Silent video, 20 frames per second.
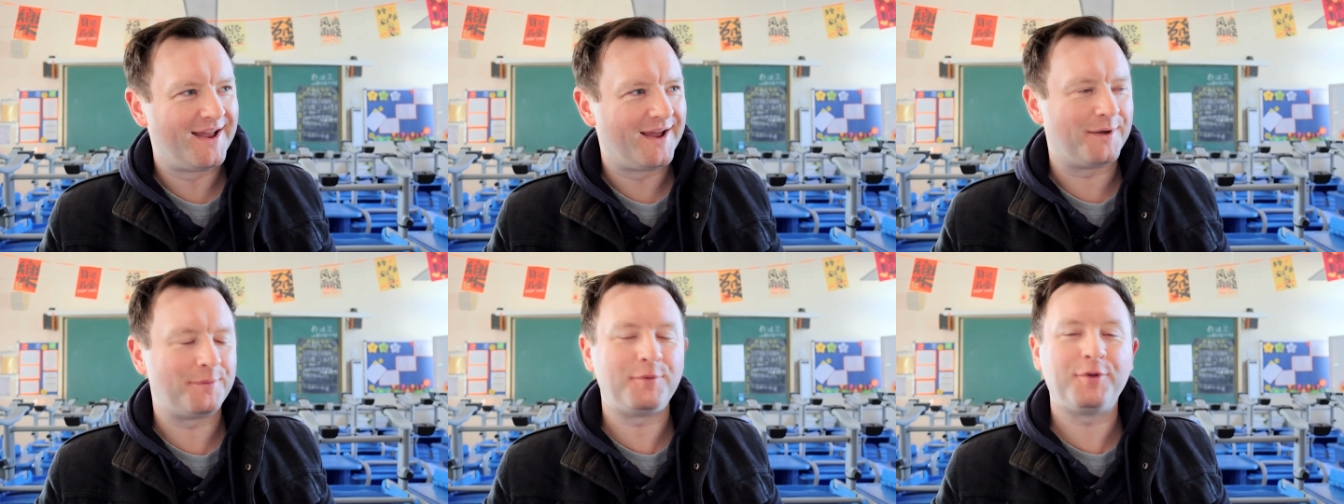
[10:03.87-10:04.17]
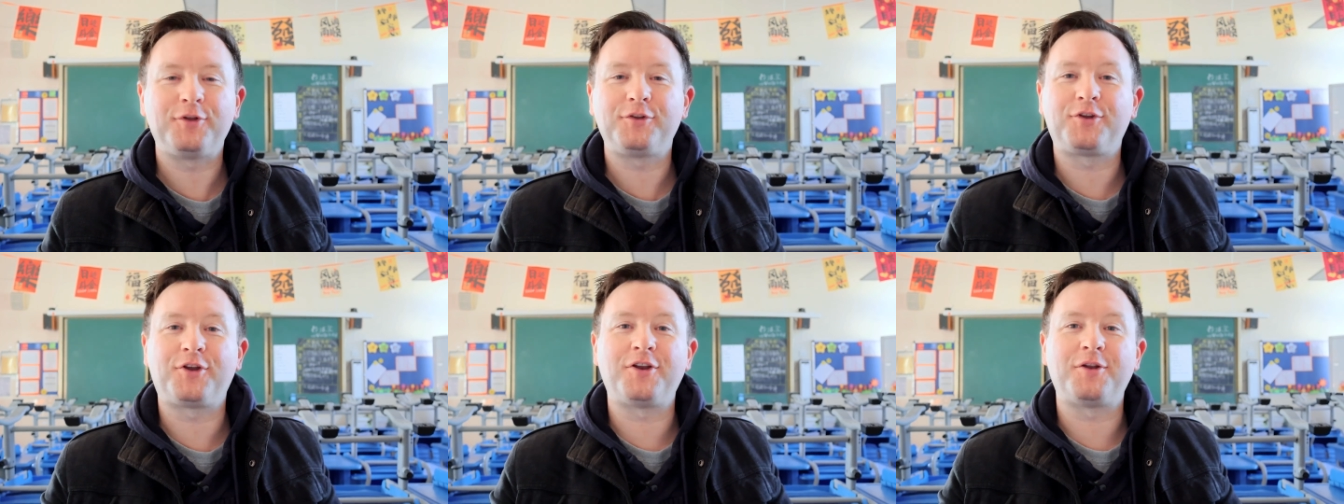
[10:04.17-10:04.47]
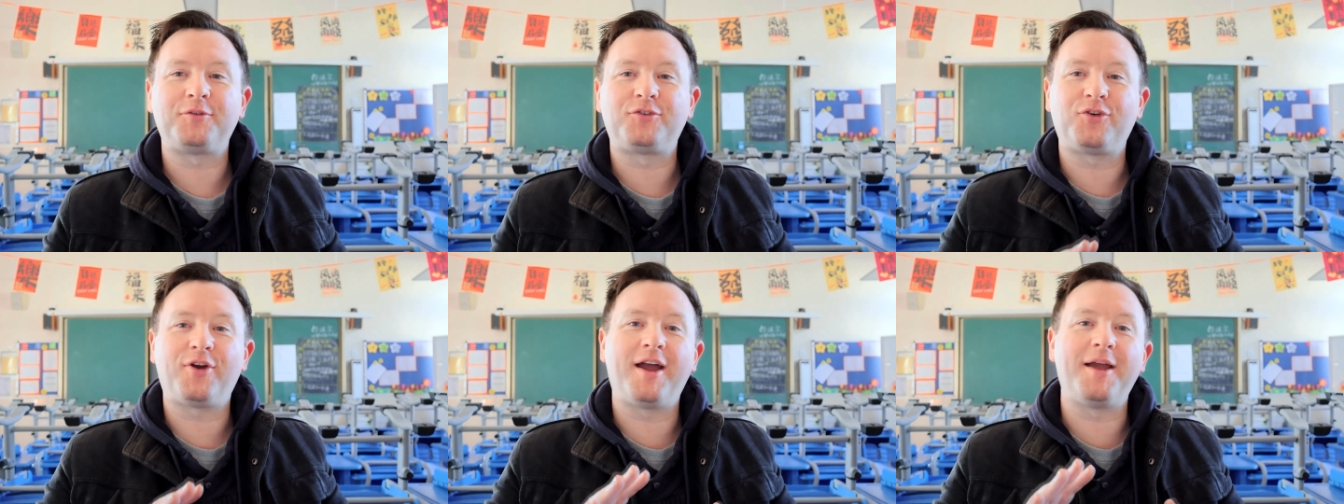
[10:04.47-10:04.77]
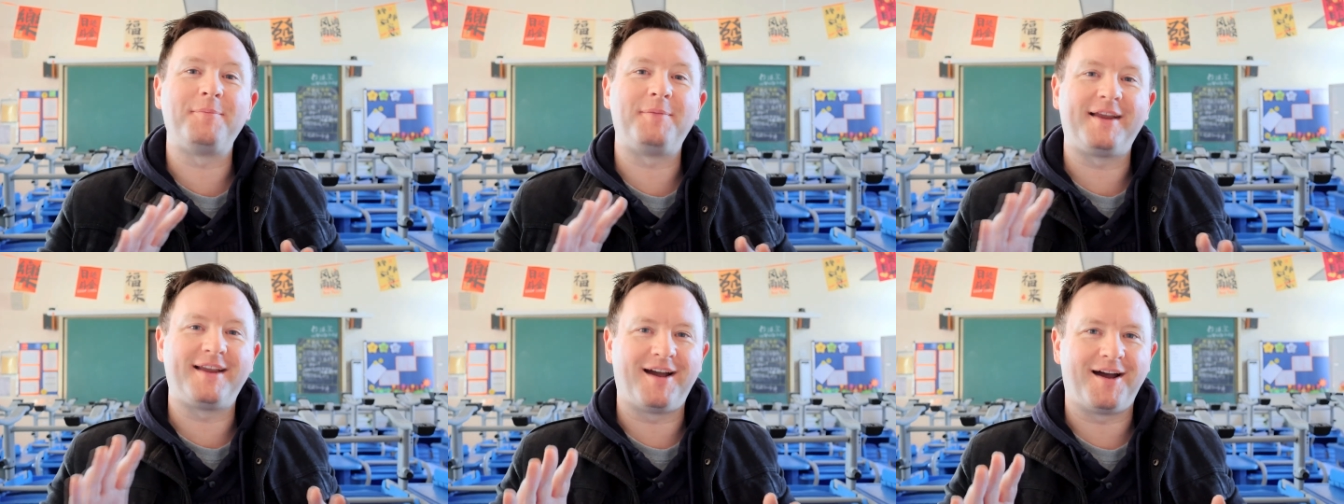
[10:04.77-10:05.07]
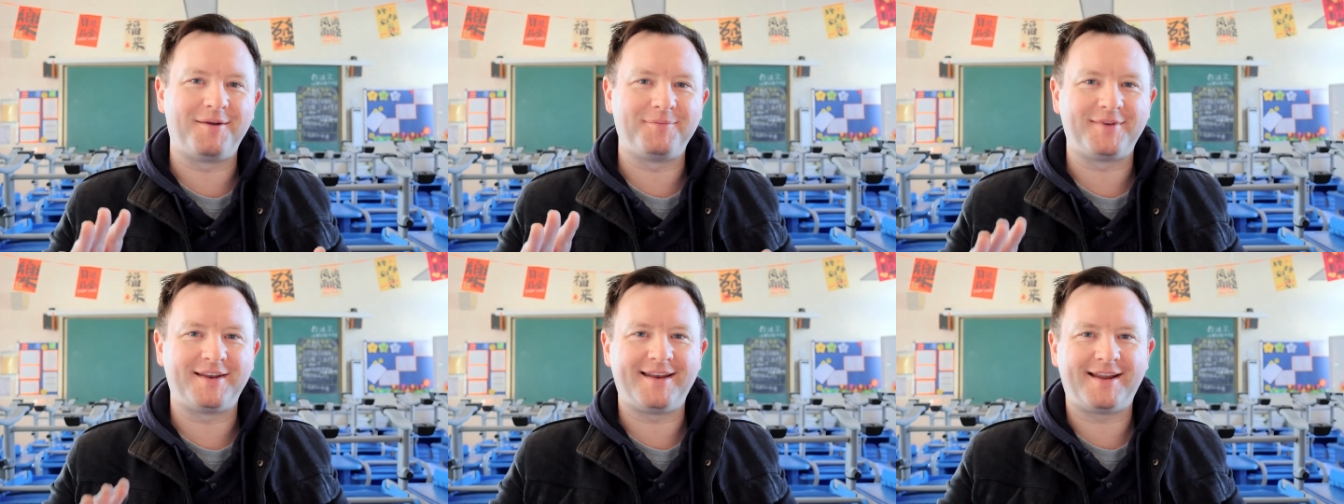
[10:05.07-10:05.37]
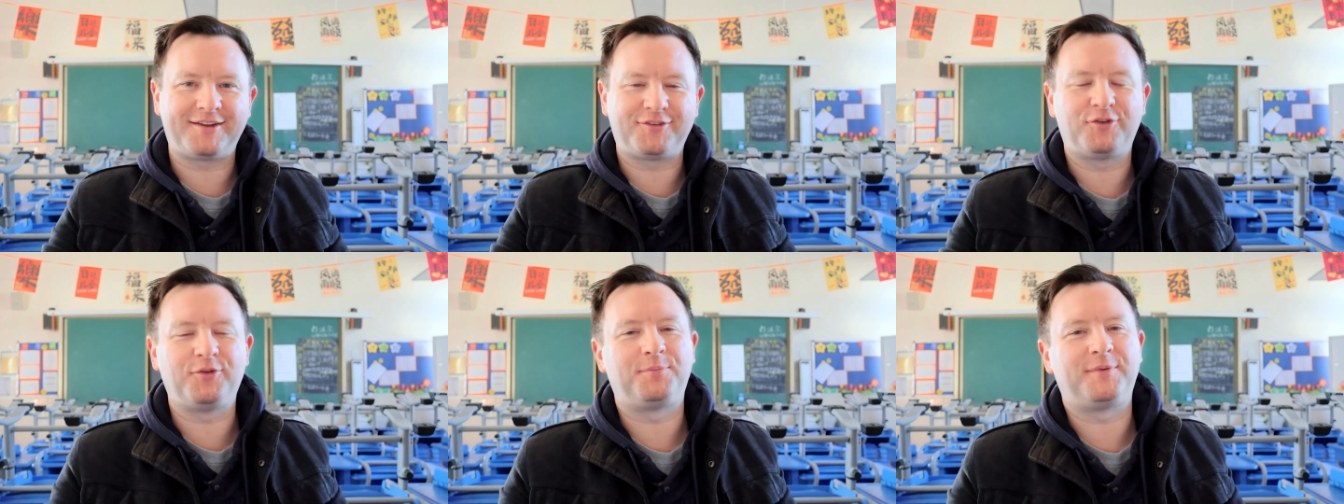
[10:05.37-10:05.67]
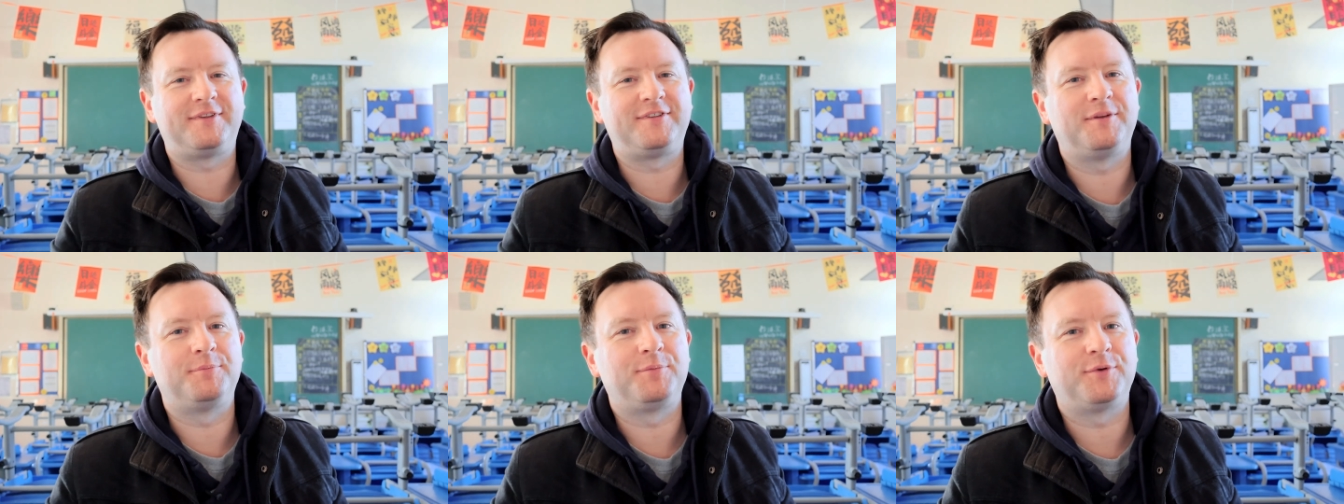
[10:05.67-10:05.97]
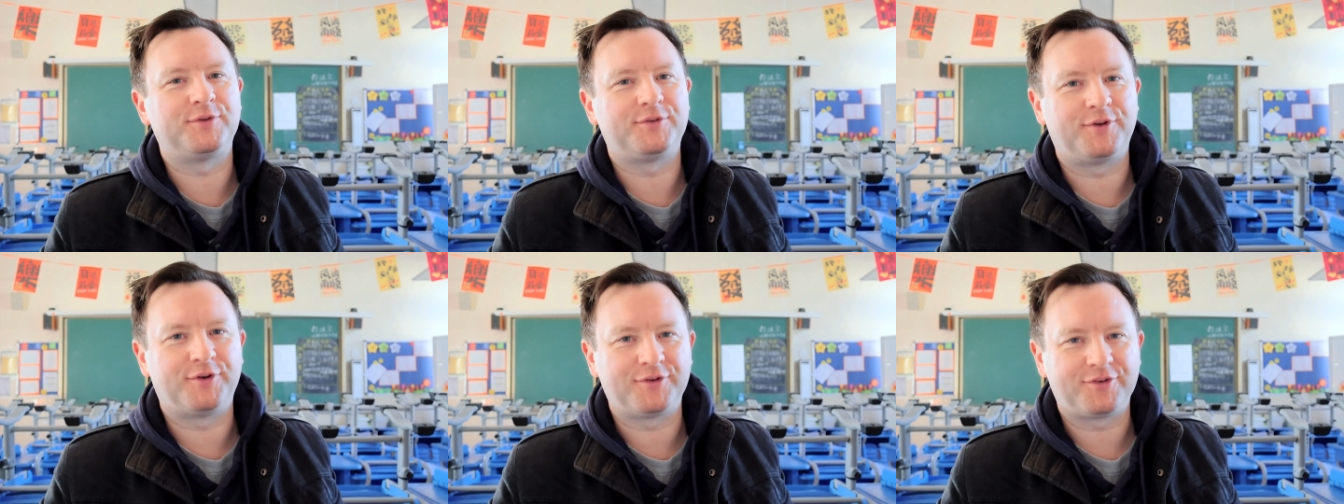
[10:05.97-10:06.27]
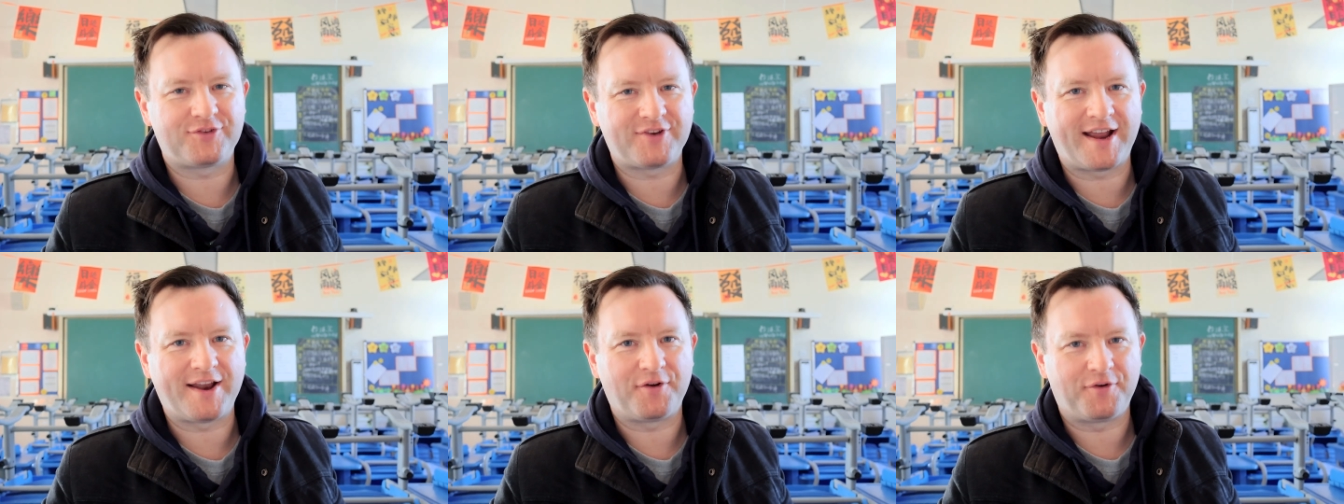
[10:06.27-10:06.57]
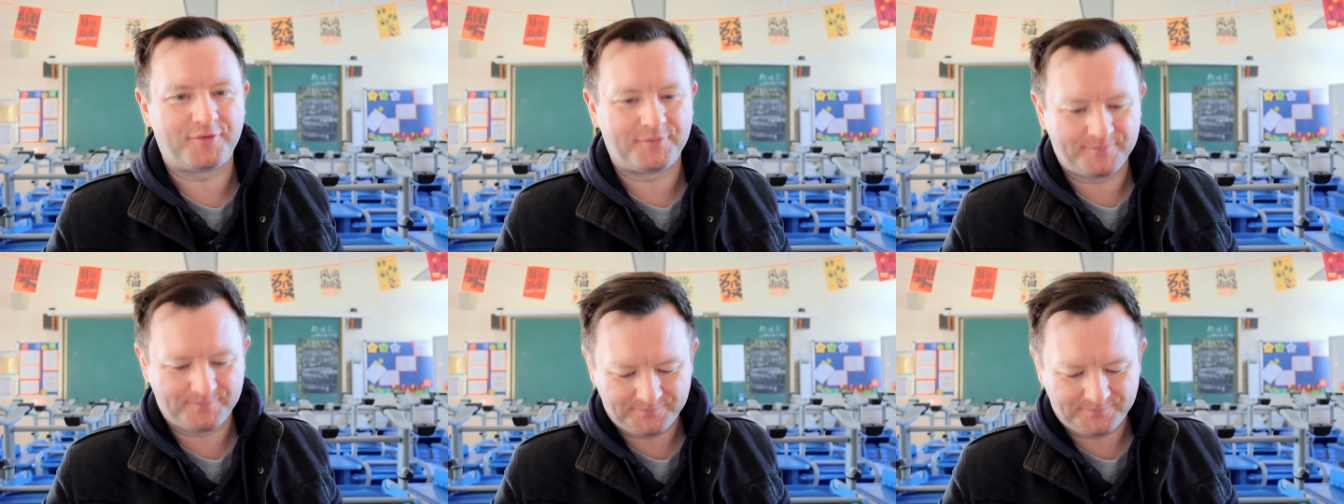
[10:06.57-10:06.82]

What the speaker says: I'm not going to try and become the next Super Simple Songs channel.